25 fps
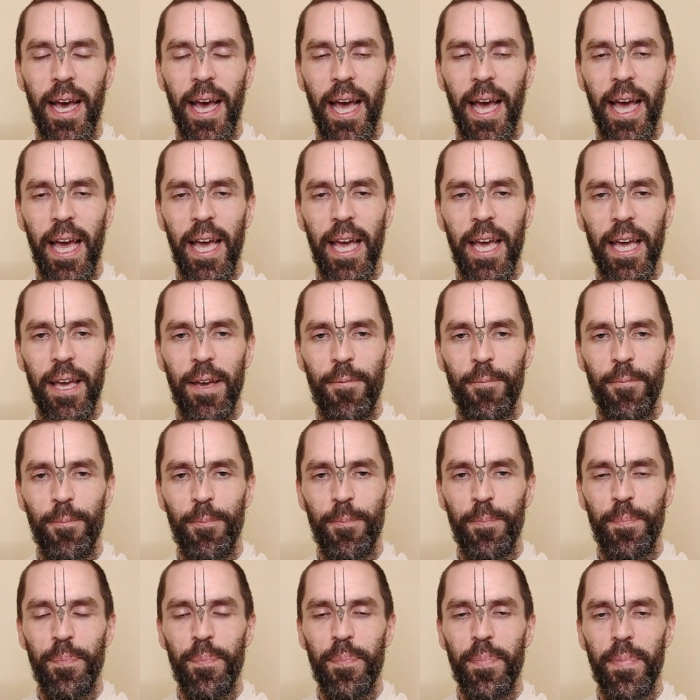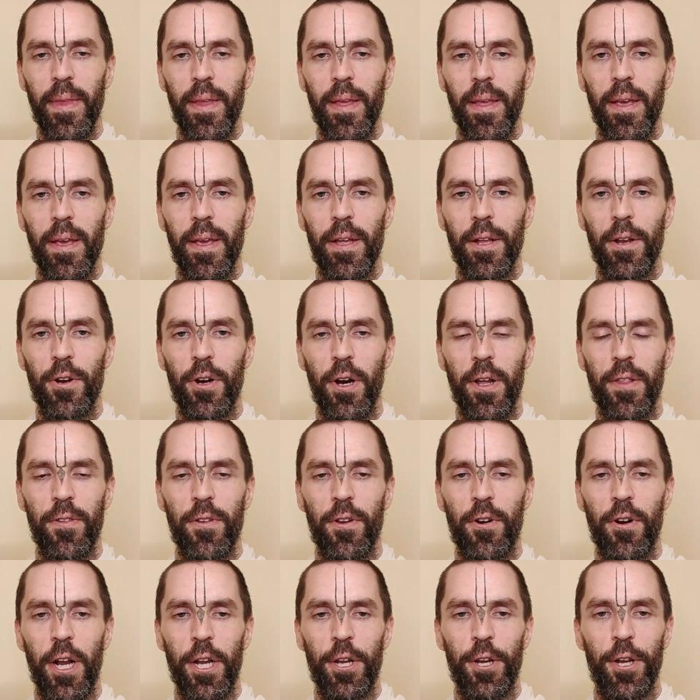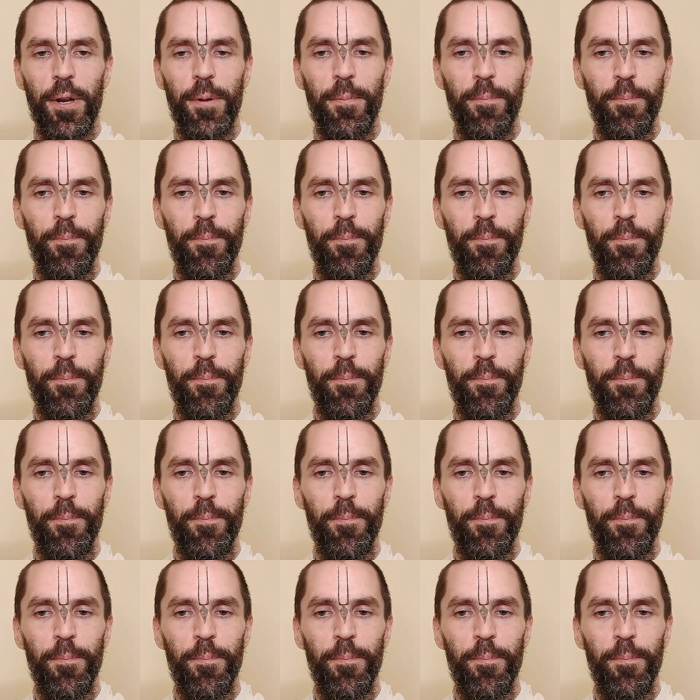a transgression.